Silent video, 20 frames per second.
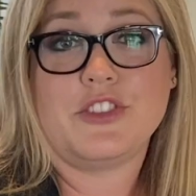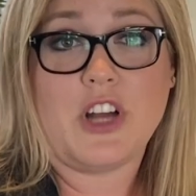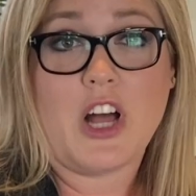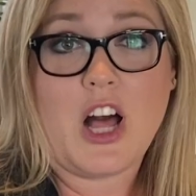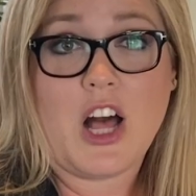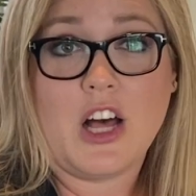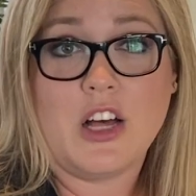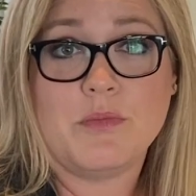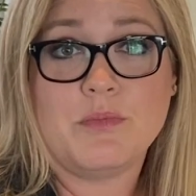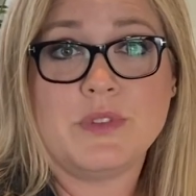
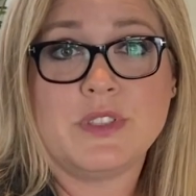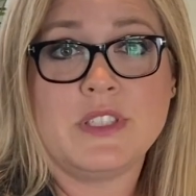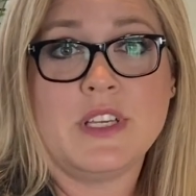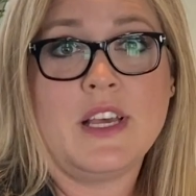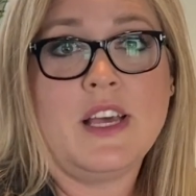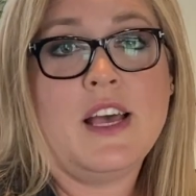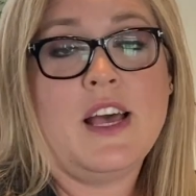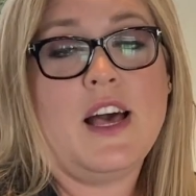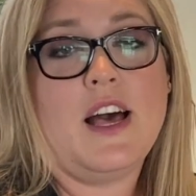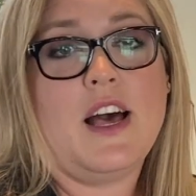jobs
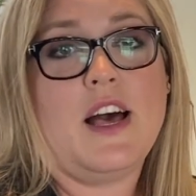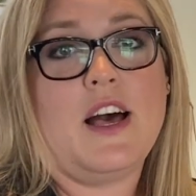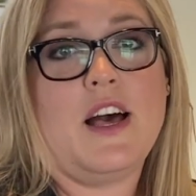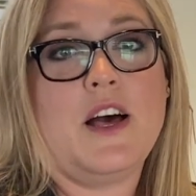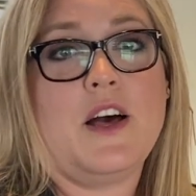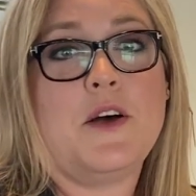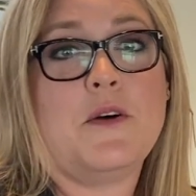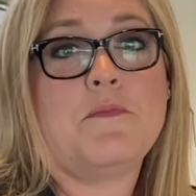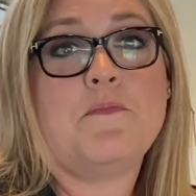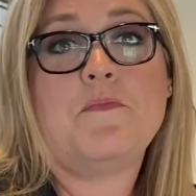
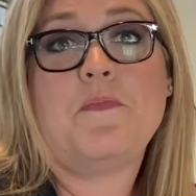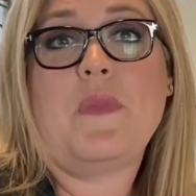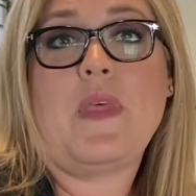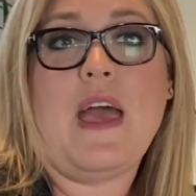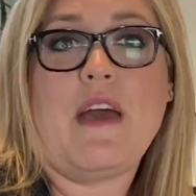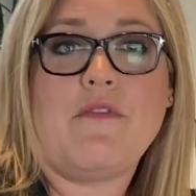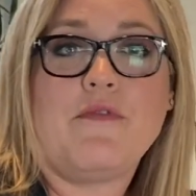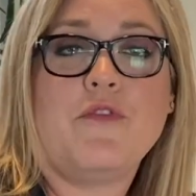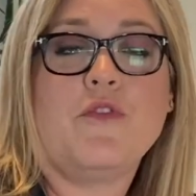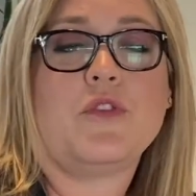um,
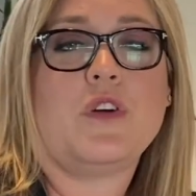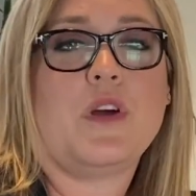at full